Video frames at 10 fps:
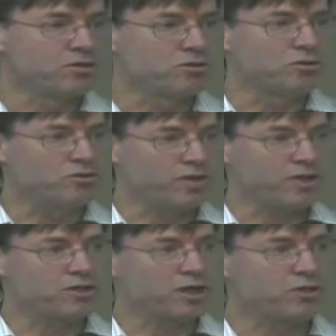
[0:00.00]
So dual
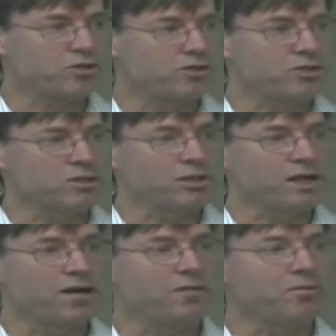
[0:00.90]
flush type toilets are
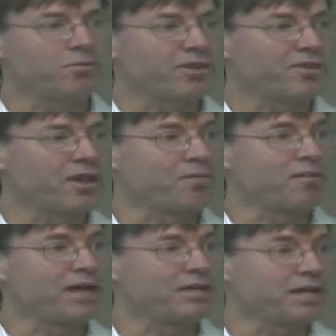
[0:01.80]
now, if you like,
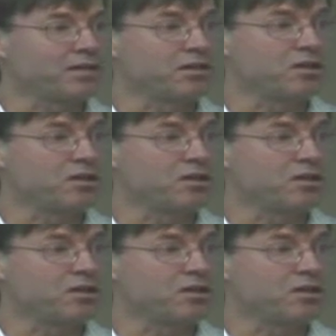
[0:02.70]
mandated.